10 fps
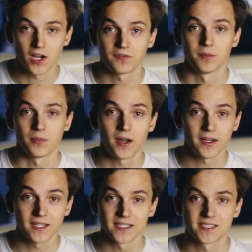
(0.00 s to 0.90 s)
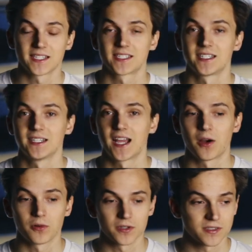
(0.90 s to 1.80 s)
off the body, 16
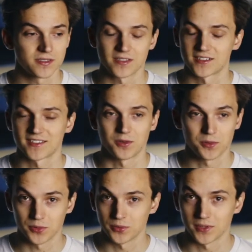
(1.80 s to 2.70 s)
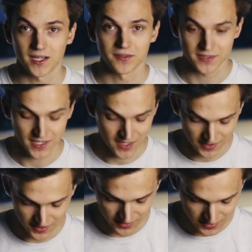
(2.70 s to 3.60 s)
hours, just a whole lot of
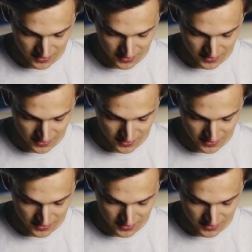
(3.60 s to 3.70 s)
sanding.